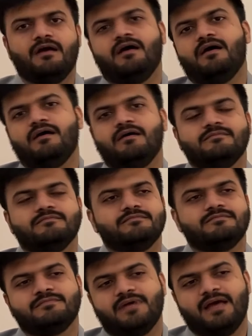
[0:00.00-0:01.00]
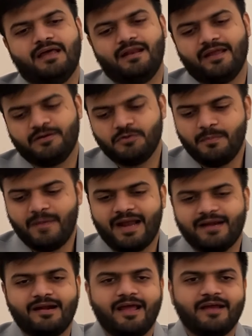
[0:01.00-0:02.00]
I'd like to
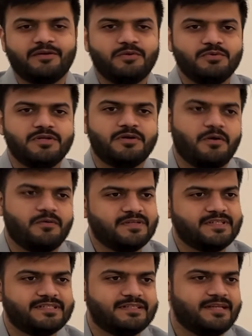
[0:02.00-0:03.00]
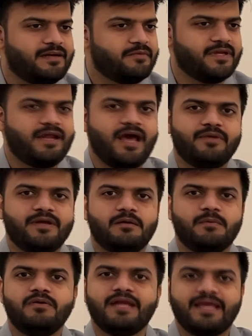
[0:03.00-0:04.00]
backtrack to the conversation that we are having
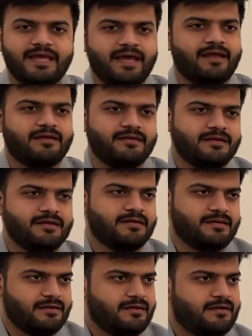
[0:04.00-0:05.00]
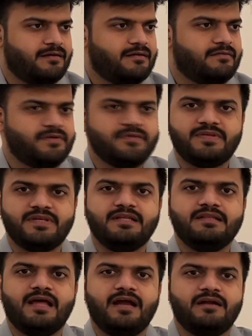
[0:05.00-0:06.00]
about AI. We've
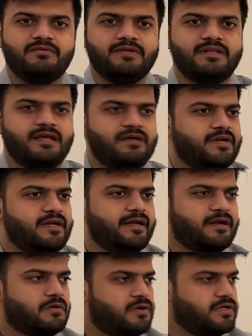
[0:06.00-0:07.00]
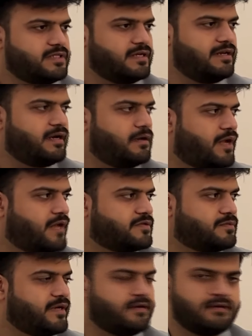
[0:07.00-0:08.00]
seen that with every technological
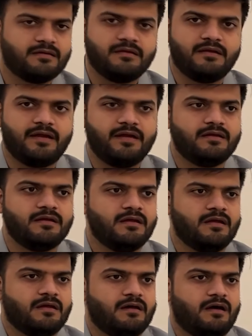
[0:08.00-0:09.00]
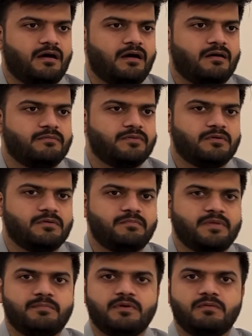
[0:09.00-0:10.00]
advancement, right? You know,
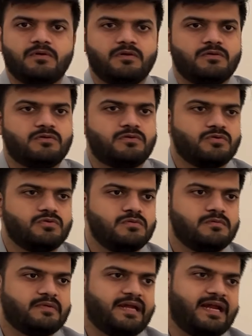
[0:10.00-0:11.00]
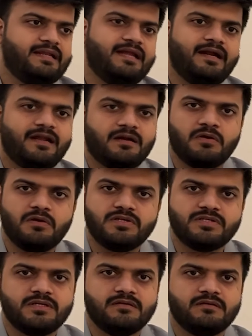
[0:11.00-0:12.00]
people want to get that
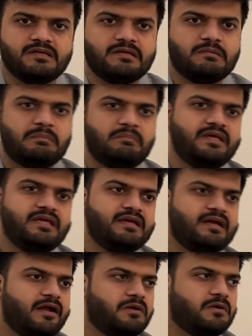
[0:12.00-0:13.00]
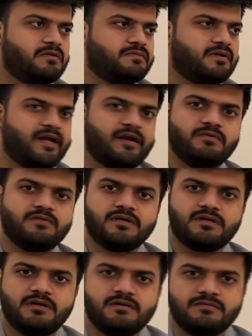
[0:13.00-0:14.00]
technology, be kind of ahead of the
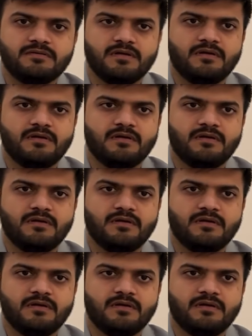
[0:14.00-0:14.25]
curve.